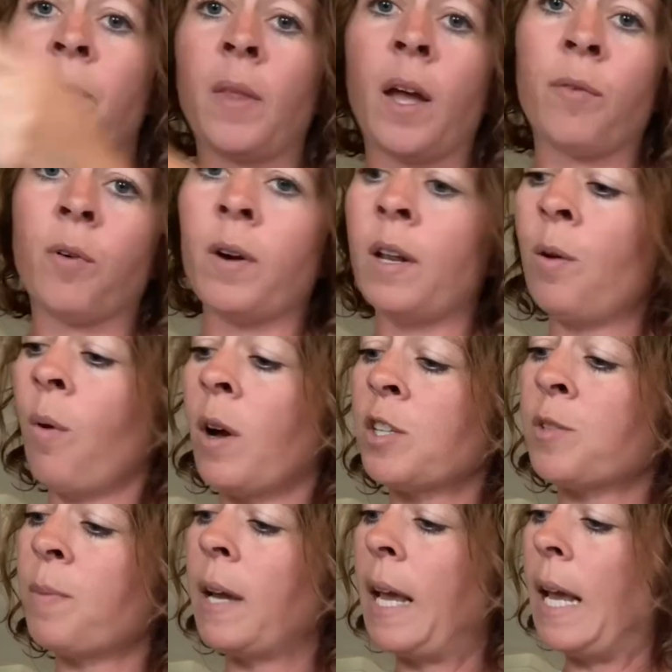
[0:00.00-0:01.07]
I've already
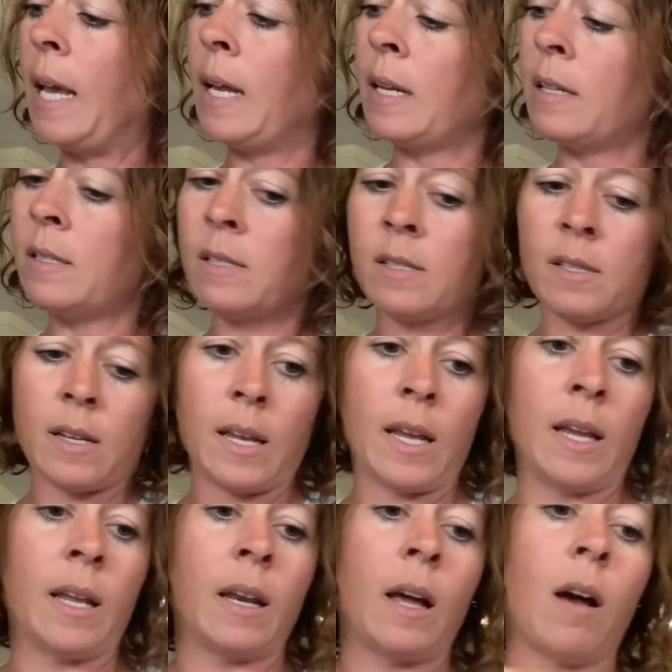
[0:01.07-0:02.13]
washed my hands,
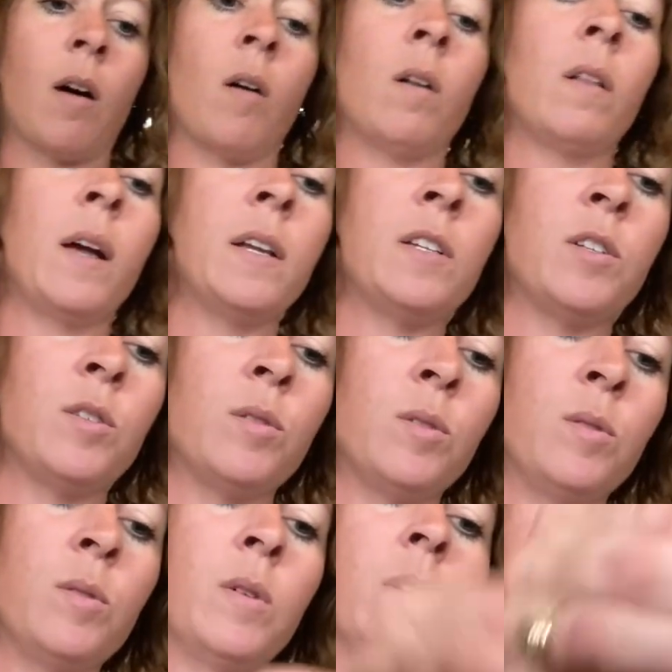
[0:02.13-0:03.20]
and all I
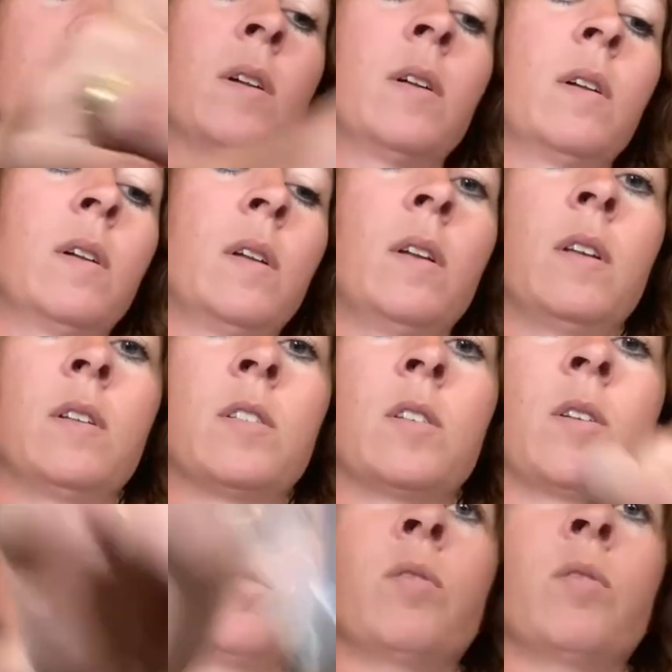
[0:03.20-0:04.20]
do, go